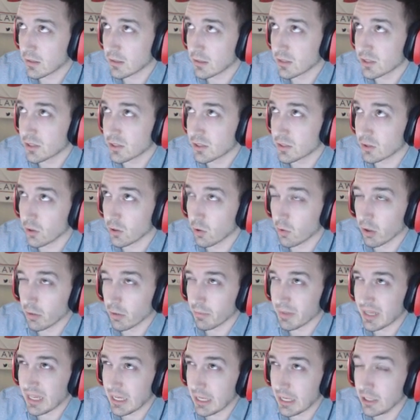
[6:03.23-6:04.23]
so it'll
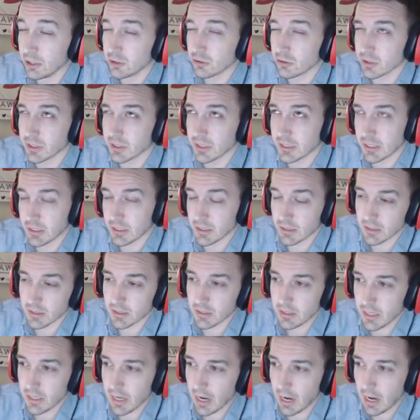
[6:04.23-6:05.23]
be interesting to
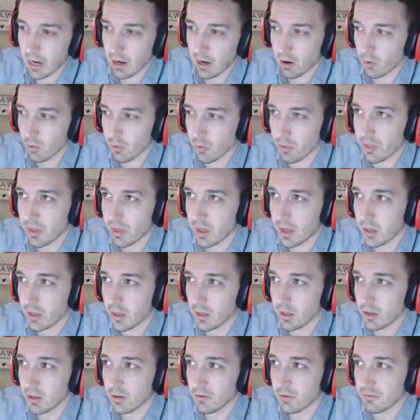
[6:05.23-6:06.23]
see how
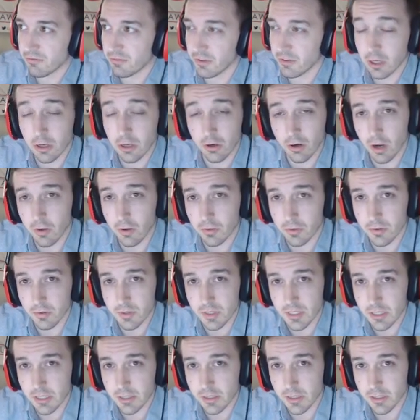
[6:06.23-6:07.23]
they figure out
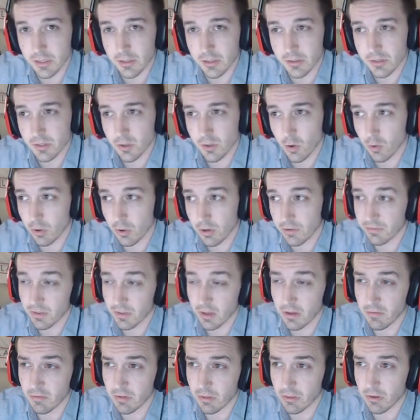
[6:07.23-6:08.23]
those details, or if
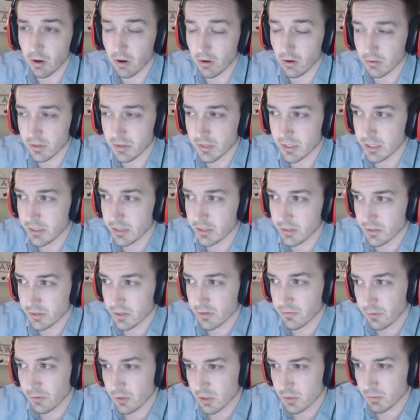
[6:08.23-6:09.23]
they even thought of those details
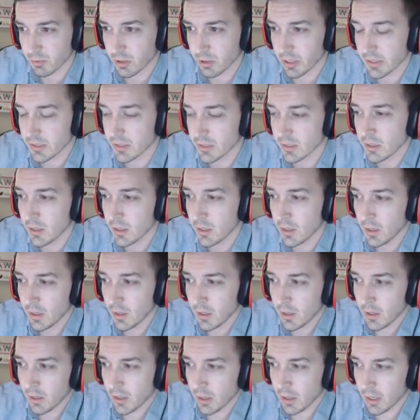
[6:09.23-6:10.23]
in the first place.
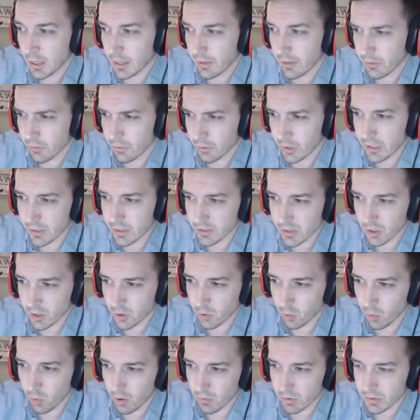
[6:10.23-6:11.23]
Uh, there is a
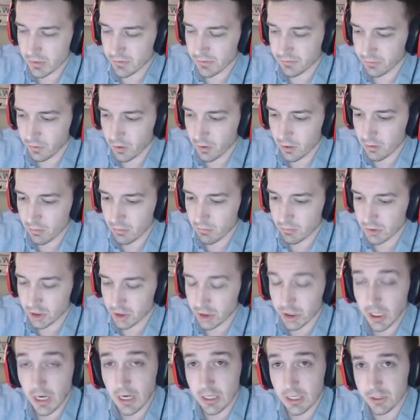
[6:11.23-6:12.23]
quote from
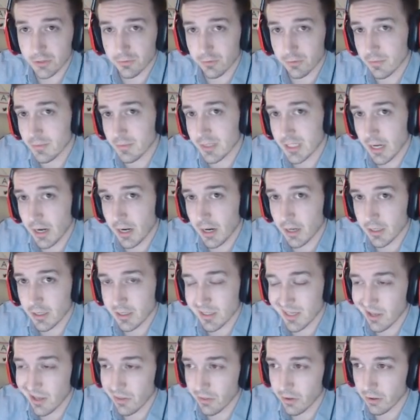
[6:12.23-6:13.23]
Josh from
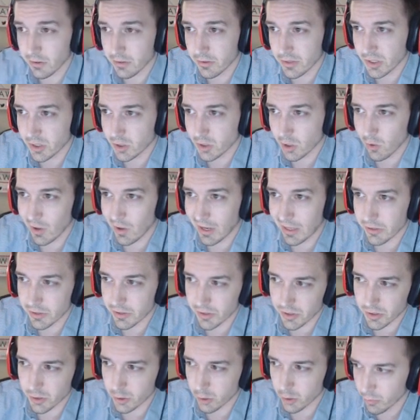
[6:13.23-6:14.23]
Psyonix in there, so I
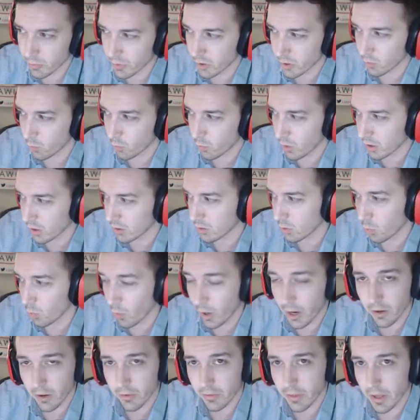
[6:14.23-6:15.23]
assume they're well
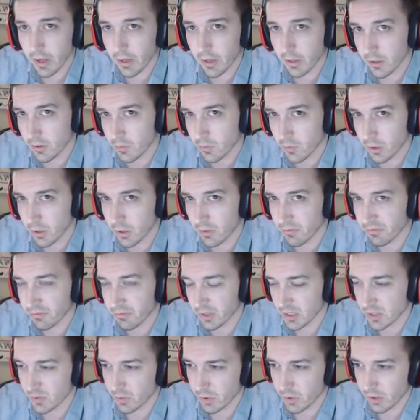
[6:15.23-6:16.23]
aware that it
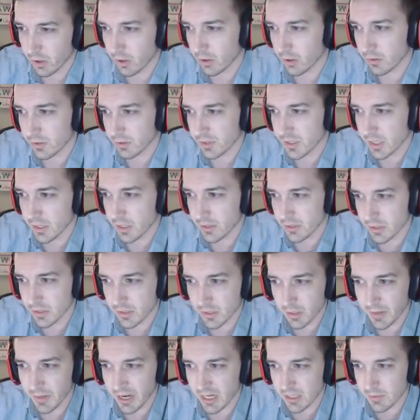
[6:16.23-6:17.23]
conflicts with the R L C S in
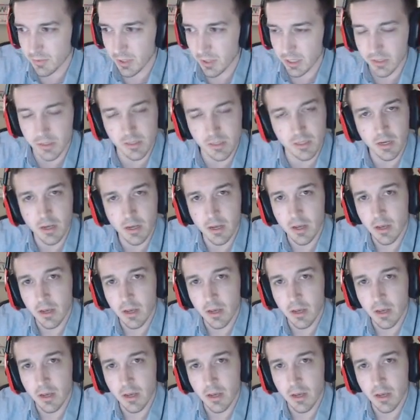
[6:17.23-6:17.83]
some aspects.